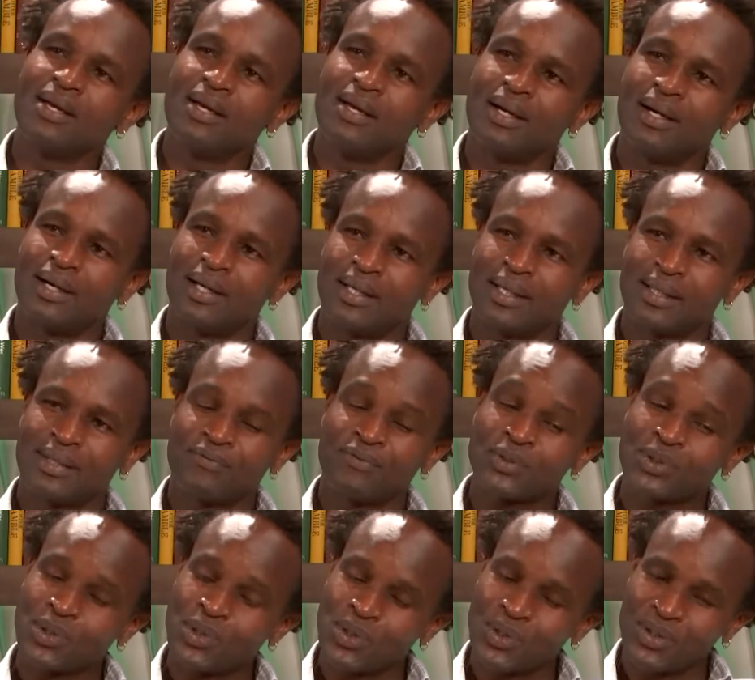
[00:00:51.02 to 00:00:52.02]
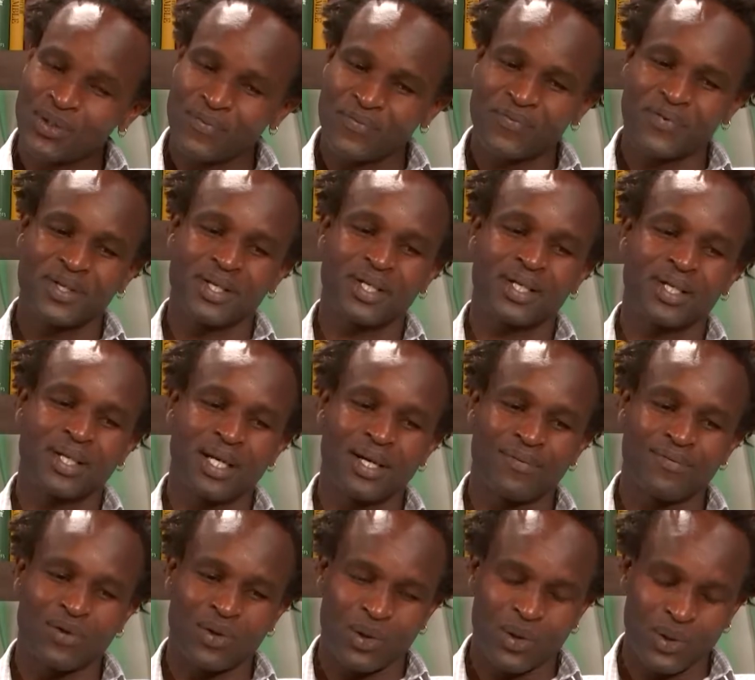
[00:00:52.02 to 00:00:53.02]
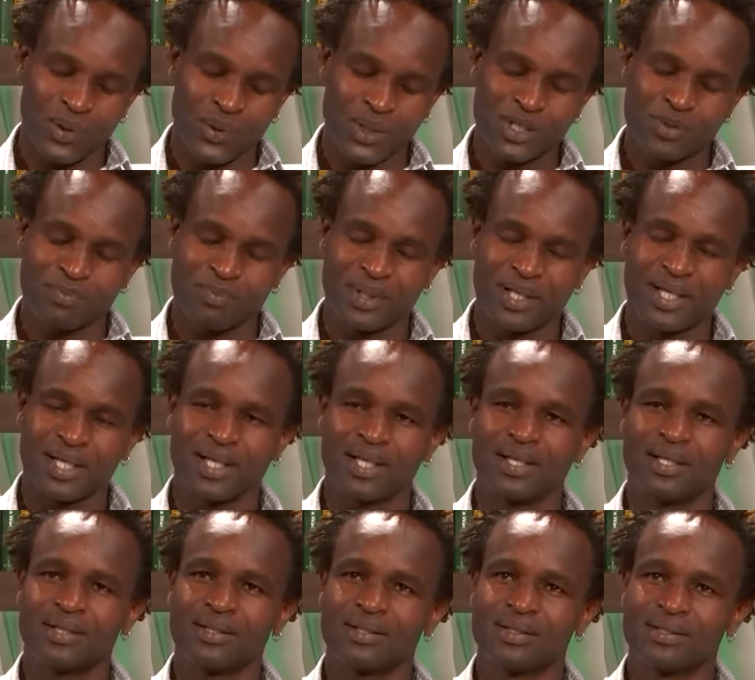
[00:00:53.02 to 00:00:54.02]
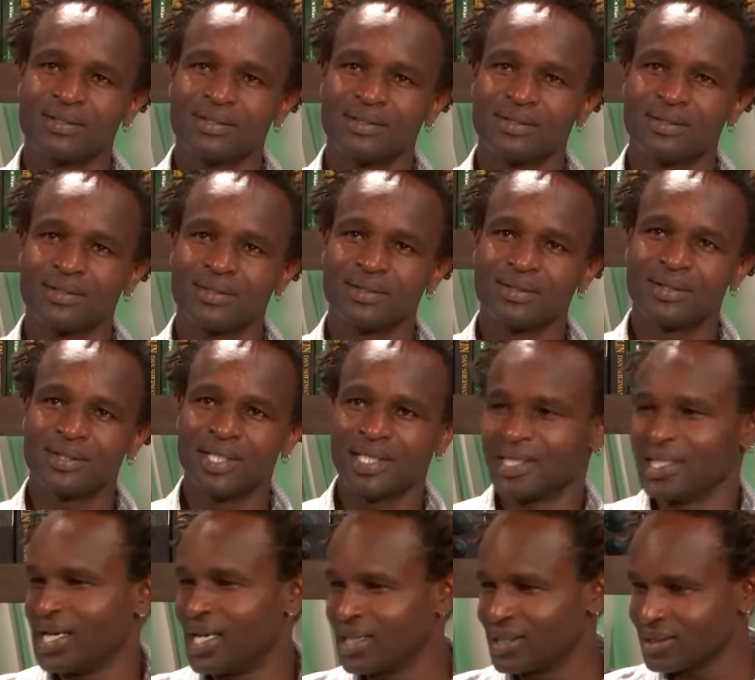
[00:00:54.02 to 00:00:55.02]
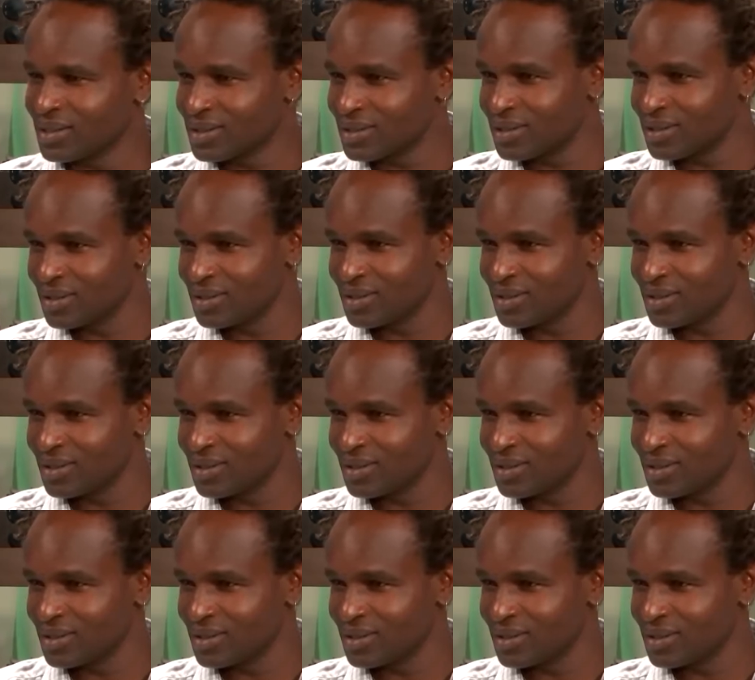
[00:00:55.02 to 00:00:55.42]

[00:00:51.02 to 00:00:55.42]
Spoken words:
Photography, I've always been an artist